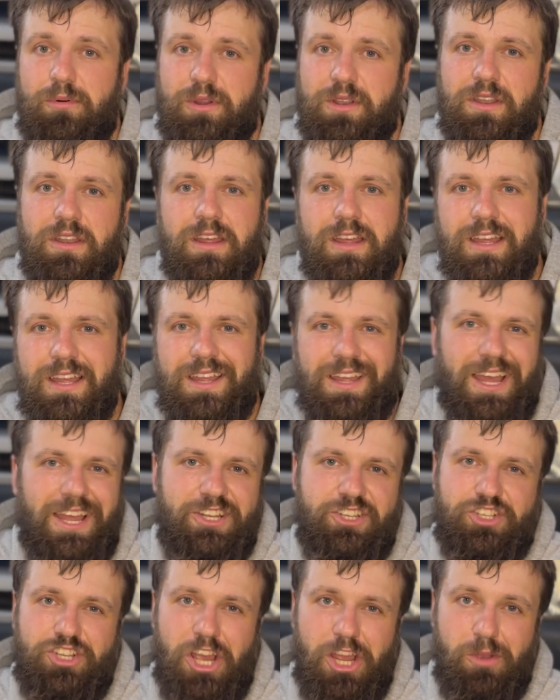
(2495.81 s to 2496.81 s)

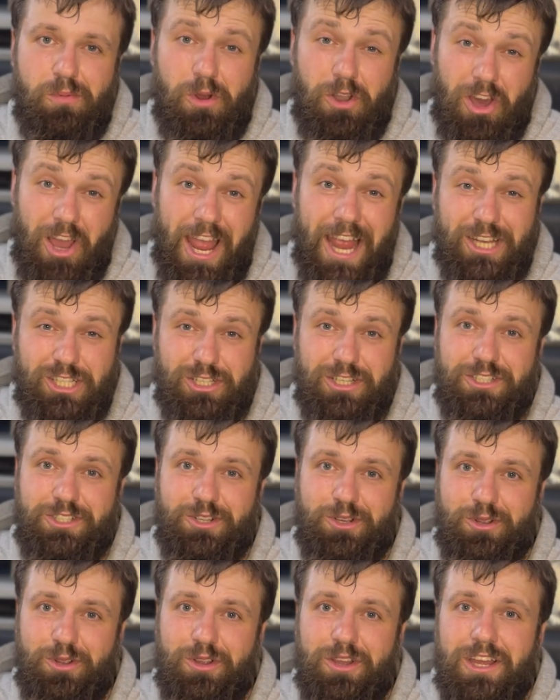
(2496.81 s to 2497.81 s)
and show you what I actually
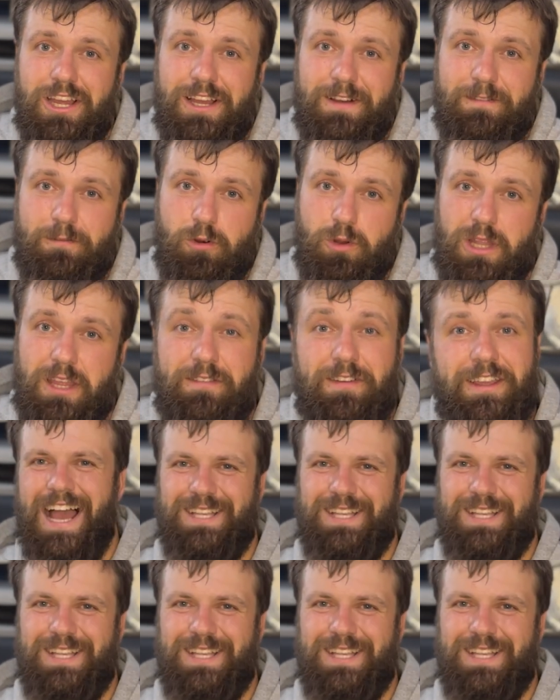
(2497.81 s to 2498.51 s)
do for a living.